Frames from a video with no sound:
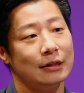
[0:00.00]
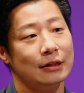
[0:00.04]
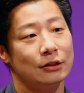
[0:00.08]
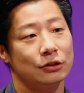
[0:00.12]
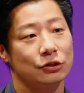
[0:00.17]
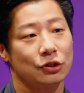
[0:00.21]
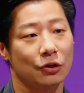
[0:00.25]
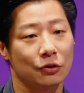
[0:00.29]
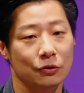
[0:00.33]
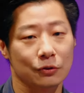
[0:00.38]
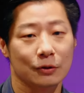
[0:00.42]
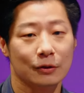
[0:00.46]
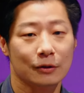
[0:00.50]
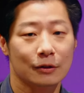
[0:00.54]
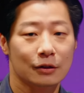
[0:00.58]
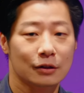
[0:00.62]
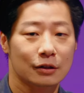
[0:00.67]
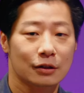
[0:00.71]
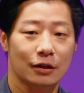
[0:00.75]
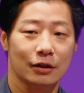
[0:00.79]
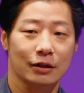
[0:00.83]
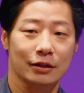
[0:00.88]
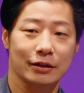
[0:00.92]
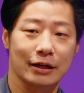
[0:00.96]
So
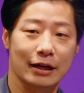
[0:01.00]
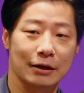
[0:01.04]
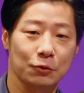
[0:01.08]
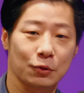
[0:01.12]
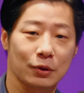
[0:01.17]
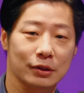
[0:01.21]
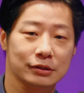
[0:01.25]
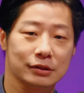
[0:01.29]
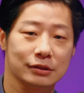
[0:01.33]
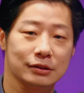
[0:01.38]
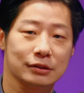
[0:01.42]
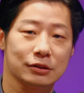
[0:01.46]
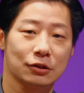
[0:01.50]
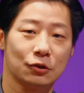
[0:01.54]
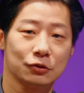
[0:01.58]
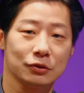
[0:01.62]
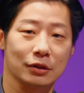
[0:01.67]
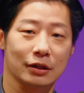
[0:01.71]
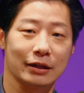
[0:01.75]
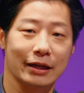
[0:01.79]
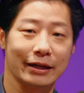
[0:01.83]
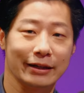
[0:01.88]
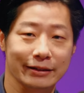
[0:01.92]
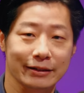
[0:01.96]
that was so.
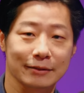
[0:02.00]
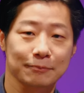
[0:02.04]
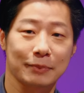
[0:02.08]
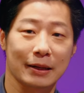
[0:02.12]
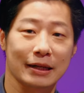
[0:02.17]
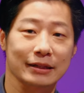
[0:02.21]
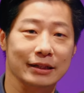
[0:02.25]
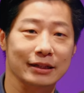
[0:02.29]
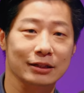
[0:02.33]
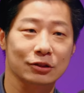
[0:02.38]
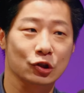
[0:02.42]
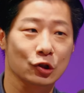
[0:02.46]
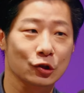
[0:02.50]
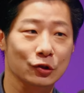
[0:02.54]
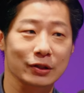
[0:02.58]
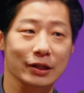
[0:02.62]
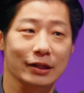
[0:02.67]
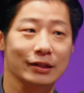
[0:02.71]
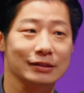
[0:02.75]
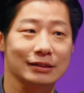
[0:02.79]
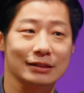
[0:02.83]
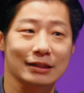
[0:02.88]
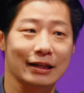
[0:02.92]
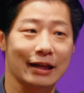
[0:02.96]
And but it took
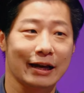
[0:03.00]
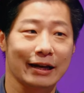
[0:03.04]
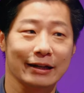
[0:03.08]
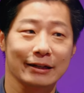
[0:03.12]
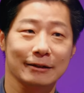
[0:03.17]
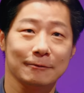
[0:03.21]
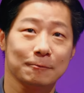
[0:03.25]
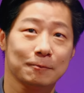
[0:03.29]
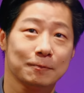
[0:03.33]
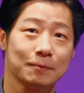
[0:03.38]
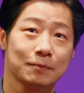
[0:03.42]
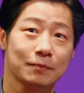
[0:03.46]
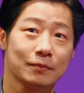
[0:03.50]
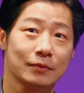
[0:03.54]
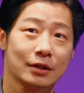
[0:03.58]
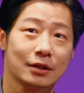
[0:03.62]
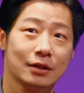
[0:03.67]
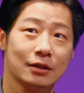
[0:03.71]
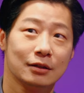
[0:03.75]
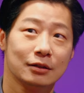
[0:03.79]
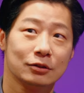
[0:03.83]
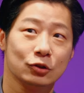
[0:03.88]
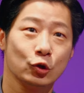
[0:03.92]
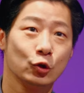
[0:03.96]
us like
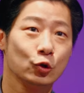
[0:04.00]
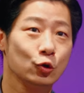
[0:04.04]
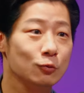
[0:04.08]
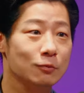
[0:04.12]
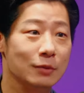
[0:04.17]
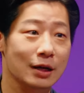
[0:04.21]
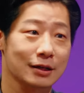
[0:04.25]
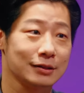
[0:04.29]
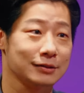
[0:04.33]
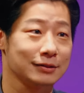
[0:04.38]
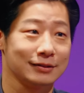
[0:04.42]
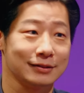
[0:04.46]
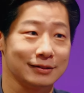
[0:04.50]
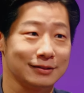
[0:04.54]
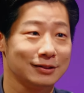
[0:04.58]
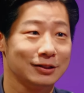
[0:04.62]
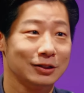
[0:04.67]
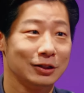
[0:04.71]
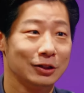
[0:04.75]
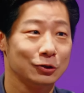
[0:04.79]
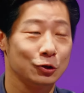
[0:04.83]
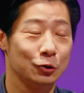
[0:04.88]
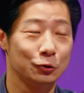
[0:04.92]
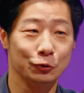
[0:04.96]
two months
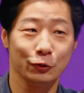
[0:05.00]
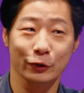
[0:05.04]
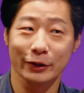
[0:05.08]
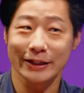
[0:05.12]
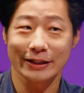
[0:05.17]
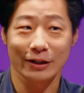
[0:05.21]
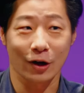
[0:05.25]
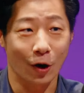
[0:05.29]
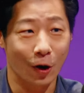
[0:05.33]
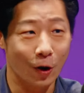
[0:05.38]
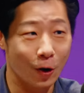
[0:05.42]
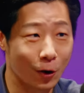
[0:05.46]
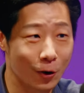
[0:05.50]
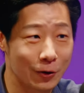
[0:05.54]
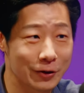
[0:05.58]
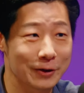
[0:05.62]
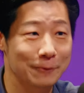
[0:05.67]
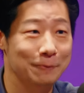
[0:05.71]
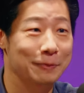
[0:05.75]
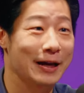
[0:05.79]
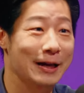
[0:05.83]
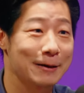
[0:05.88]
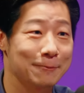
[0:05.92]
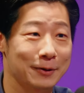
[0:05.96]
to read all the
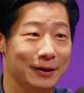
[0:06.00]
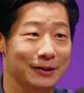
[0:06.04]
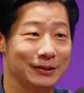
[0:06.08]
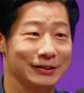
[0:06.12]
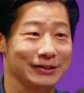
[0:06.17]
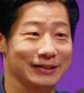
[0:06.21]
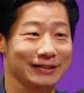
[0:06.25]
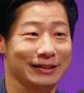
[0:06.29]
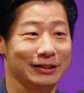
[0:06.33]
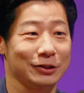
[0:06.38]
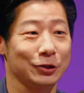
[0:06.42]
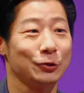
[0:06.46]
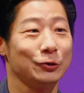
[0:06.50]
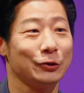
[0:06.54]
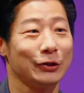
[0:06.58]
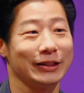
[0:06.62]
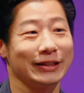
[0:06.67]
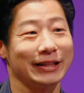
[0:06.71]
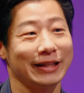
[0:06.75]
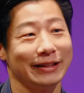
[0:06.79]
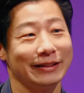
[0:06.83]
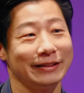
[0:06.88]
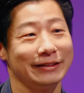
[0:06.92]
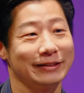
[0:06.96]
papers during
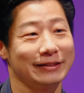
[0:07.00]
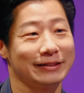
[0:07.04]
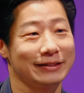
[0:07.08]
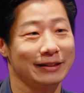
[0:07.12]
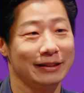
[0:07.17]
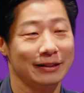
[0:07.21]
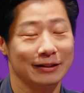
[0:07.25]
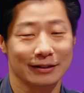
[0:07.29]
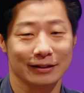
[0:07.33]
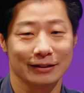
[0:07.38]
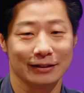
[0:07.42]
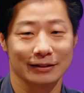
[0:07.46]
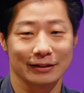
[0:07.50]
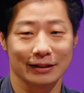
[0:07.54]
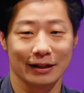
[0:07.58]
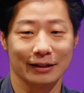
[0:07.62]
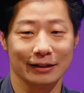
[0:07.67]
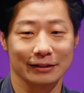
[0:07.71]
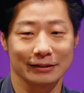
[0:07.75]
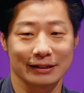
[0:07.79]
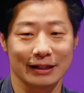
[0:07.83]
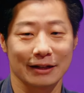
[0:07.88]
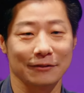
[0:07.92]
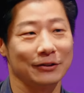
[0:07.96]
his
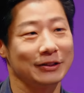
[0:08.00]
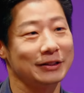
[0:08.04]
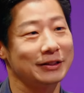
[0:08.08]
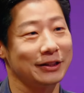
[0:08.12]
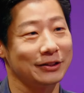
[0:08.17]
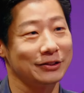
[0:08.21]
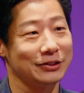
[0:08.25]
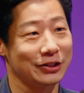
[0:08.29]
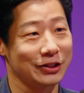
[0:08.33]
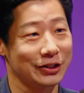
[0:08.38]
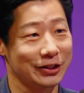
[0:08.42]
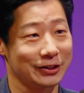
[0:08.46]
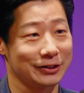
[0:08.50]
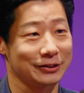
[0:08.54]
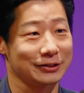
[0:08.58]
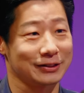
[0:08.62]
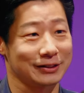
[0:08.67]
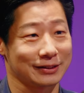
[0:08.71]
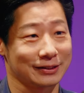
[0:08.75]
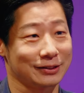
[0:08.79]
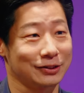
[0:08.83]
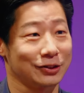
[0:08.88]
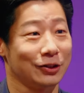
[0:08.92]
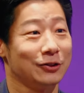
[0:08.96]
uh, 17 years
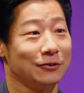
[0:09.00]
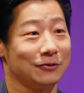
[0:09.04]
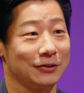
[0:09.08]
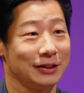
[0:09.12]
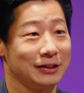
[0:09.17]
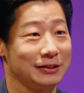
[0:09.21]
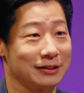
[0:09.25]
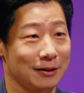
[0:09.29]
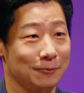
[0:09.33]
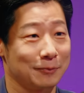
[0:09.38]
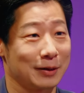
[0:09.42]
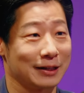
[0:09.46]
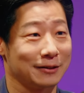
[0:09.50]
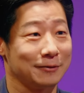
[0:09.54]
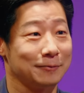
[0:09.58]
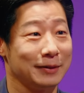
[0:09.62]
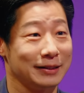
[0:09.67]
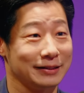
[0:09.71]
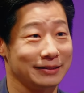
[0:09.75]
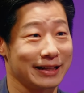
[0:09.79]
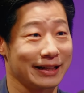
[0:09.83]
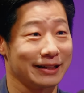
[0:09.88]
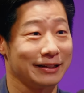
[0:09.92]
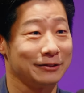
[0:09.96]
serve as a
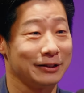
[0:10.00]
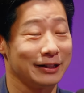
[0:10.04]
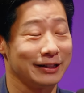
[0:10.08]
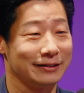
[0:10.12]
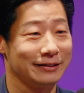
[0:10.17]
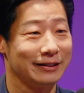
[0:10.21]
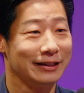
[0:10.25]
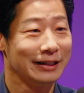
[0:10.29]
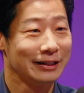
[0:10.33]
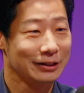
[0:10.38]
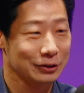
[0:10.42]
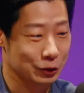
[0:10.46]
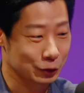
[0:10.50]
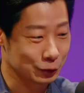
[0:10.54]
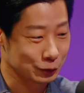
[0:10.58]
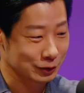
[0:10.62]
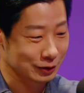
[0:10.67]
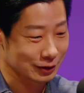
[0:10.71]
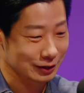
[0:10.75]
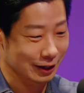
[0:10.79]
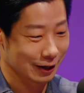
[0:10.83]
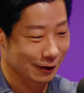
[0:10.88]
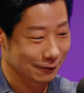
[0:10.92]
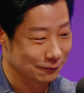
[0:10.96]
parliamentarian mm -hmm, to mm
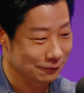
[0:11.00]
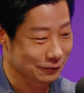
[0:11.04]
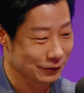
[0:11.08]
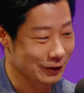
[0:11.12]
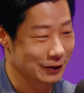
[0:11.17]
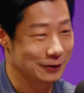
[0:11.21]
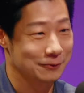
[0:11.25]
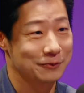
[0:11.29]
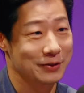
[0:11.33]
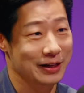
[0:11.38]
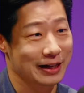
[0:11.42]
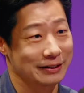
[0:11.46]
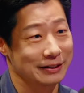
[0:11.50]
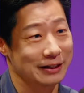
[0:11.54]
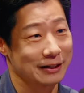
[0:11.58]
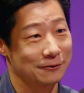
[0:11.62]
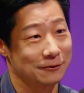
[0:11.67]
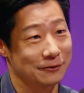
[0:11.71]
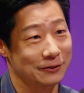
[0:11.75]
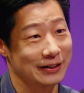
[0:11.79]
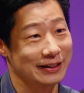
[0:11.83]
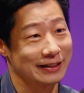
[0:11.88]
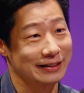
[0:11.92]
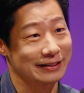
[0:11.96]
-hmm. confirm that
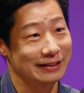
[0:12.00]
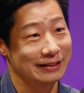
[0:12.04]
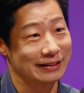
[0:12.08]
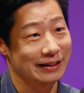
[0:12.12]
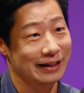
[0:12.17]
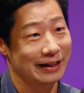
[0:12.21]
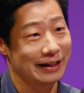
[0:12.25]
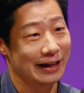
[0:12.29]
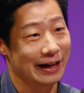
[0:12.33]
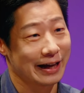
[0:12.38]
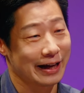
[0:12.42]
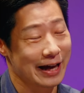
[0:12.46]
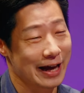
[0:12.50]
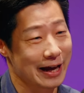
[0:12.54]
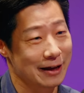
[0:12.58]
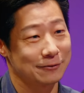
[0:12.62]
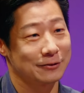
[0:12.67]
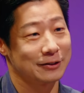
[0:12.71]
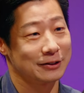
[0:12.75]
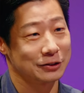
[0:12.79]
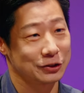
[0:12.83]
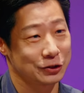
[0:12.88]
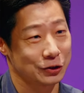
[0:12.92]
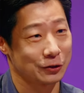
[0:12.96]
if he
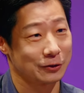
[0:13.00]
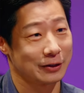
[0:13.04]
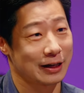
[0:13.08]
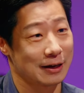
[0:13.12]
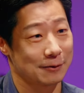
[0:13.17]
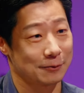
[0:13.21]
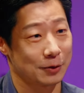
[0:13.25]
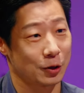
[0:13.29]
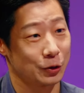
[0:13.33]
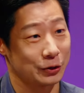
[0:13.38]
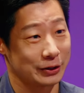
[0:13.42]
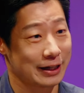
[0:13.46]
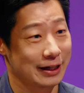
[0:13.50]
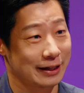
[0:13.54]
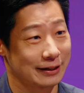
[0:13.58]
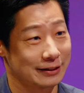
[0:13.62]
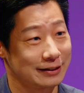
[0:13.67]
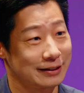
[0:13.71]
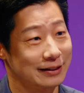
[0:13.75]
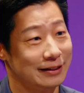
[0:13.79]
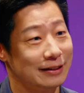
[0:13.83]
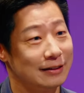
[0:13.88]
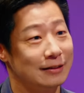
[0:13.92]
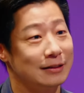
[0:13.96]
ever mm -hmm, showed mm-hmm, up or not.
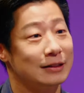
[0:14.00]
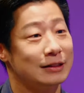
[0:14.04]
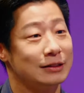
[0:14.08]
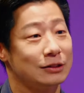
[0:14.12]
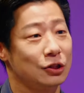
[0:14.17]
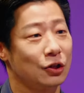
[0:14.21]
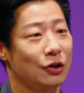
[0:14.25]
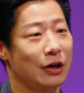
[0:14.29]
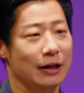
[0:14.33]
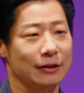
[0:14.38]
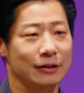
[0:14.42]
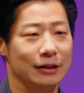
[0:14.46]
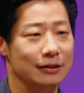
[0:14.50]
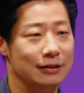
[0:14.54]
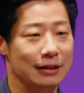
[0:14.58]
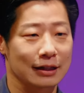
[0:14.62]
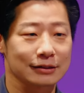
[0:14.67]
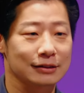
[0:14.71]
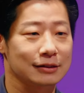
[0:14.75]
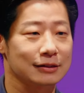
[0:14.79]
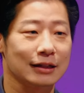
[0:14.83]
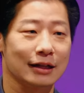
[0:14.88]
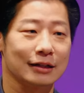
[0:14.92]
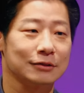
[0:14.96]
So I think
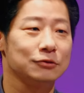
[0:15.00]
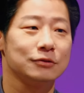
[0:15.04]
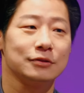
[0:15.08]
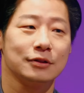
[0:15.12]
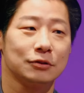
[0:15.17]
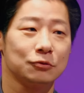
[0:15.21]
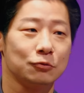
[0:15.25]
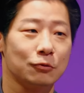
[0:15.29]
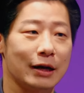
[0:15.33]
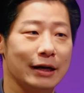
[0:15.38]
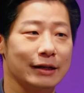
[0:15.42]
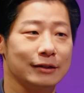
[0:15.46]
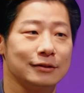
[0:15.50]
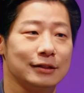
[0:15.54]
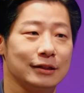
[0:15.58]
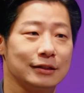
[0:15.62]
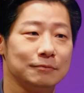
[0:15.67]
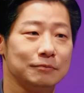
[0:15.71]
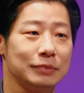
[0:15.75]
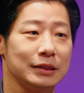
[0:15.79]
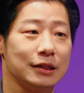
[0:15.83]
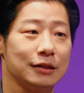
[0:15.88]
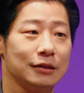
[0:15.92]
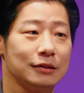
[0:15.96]
that's not the right
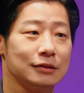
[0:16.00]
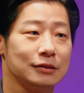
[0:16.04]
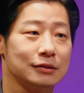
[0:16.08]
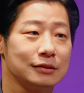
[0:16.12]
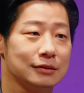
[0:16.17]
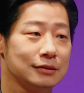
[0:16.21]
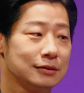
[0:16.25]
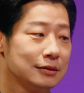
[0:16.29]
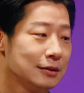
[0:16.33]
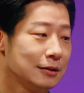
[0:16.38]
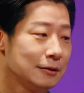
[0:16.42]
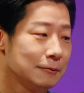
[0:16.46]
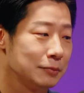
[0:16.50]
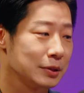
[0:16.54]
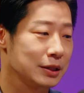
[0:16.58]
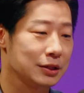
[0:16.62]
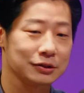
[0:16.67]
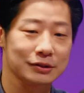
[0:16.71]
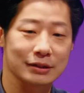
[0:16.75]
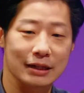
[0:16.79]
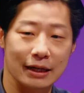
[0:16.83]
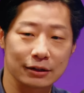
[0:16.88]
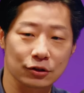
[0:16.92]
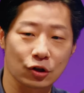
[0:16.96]
thing because because
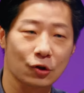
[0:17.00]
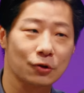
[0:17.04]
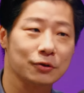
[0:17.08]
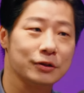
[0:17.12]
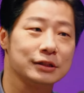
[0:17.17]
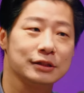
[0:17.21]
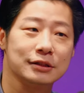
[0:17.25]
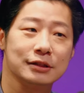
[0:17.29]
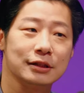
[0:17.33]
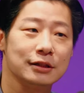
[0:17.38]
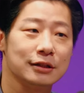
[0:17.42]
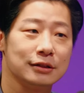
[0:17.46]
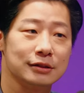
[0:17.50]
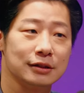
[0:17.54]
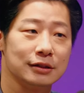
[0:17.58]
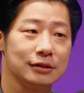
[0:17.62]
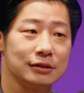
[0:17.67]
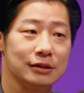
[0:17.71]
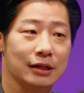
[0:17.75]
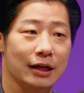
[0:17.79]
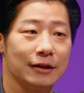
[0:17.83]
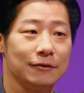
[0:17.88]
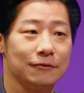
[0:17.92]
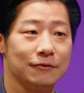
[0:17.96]
not all the
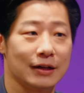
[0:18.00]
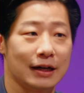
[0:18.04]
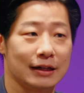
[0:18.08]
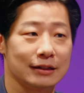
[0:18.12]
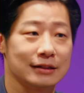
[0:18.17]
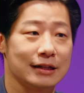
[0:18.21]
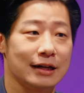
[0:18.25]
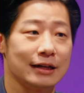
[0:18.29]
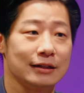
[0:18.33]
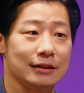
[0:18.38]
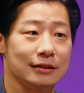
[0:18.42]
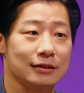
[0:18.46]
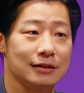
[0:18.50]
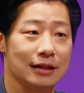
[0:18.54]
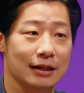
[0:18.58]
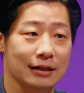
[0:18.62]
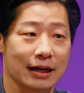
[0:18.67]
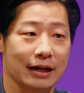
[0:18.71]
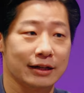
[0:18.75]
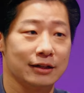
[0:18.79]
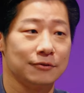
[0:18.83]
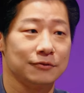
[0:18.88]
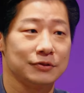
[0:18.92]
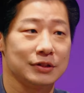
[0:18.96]
citizens have that, time, that
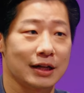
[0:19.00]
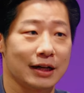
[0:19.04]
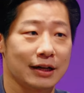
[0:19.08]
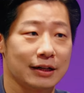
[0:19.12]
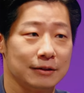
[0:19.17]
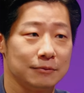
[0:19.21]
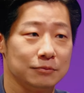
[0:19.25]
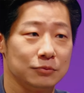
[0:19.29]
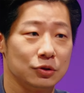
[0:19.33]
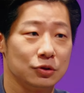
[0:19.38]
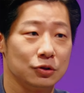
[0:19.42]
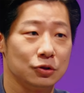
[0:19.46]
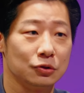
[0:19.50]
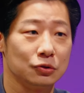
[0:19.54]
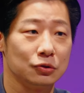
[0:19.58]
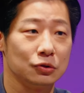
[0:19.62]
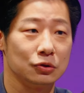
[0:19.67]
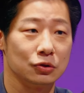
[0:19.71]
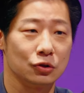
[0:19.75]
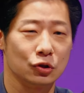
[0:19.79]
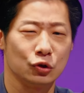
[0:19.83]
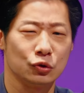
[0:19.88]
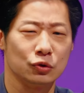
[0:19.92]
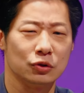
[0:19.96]
kind of time to,
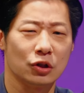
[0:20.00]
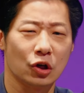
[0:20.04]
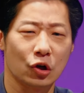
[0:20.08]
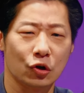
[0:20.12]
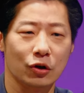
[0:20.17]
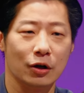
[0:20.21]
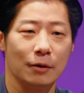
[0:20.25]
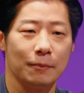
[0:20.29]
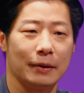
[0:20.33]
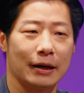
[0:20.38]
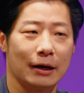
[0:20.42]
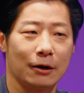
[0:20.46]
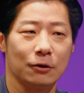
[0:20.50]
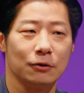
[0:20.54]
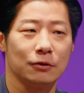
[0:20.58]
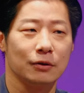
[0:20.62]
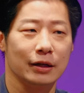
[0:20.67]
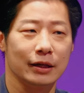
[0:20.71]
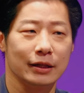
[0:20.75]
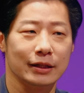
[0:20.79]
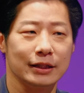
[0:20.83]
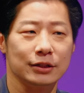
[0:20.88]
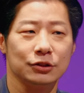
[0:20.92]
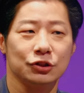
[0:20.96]
to know about
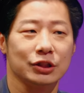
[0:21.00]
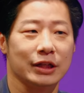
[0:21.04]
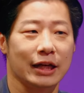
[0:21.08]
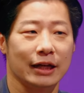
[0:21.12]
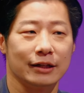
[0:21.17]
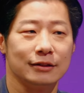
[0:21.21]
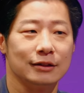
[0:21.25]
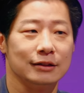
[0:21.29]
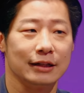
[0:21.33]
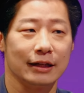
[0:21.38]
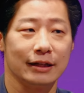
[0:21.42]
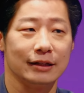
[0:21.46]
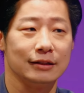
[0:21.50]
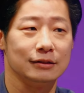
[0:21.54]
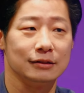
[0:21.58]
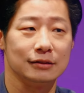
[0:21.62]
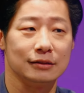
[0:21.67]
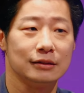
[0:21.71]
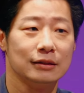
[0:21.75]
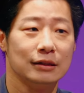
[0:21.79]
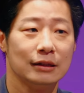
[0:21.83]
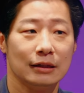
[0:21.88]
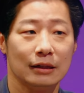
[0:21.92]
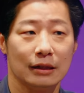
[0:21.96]
each
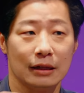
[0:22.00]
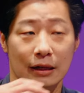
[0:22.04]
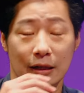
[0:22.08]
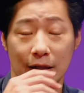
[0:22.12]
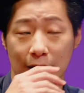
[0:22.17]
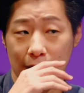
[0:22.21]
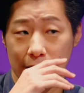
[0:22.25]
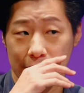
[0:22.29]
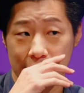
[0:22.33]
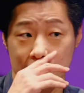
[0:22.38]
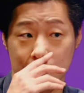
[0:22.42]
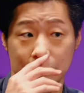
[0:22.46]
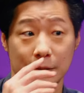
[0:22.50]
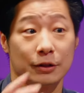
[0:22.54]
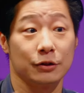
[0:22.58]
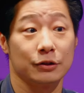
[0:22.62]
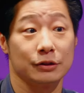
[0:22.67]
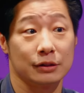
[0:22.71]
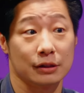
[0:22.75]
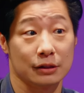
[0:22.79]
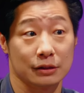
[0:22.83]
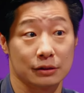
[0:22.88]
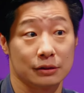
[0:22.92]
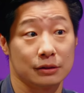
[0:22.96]
candidate's uh,
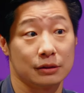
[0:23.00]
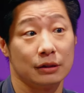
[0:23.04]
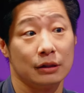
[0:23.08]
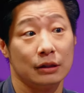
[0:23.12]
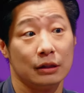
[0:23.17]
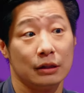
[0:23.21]
experiences.